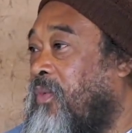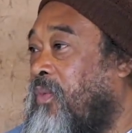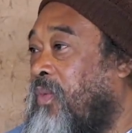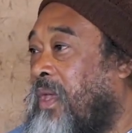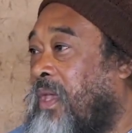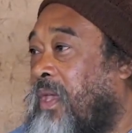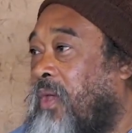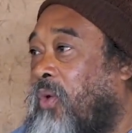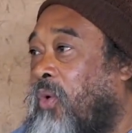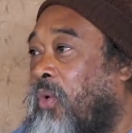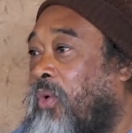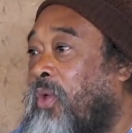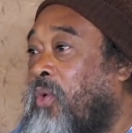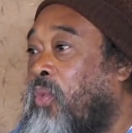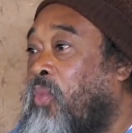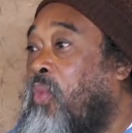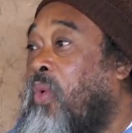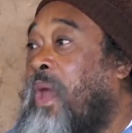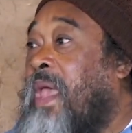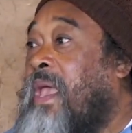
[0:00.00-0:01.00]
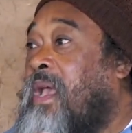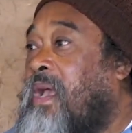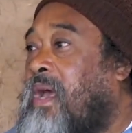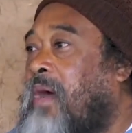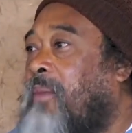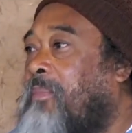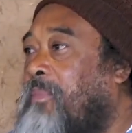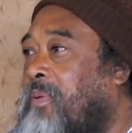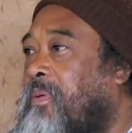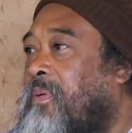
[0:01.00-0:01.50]
We can only wake
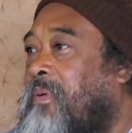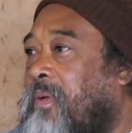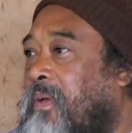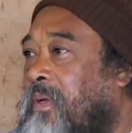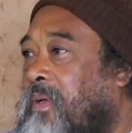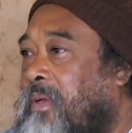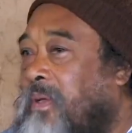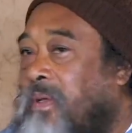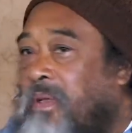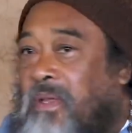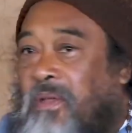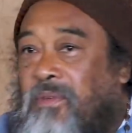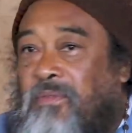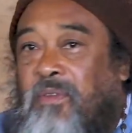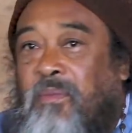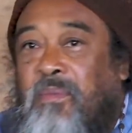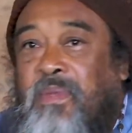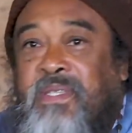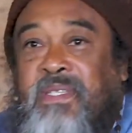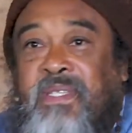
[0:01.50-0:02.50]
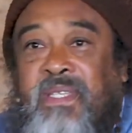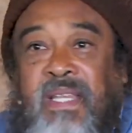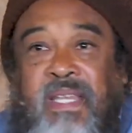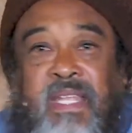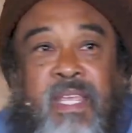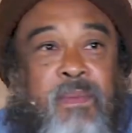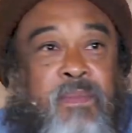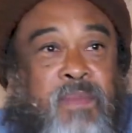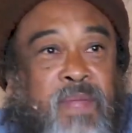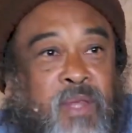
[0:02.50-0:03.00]
up from a
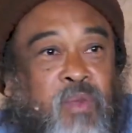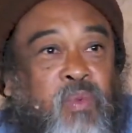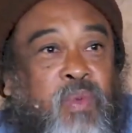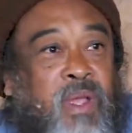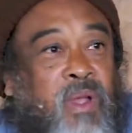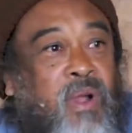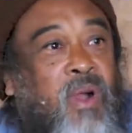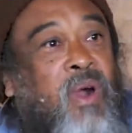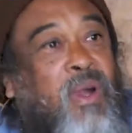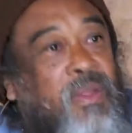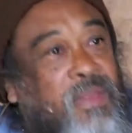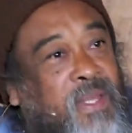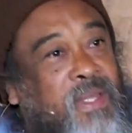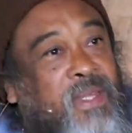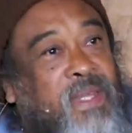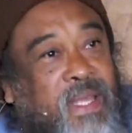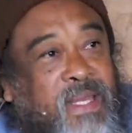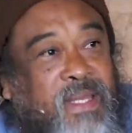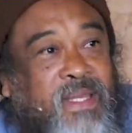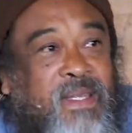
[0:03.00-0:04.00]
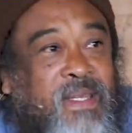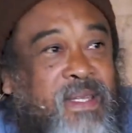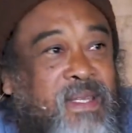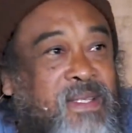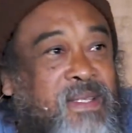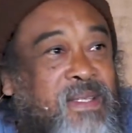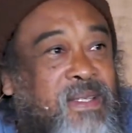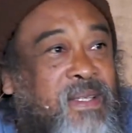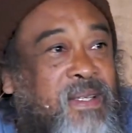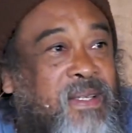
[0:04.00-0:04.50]
sleep that we are other than
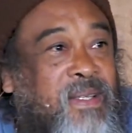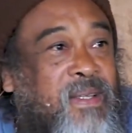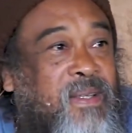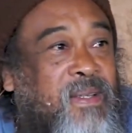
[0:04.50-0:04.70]
this.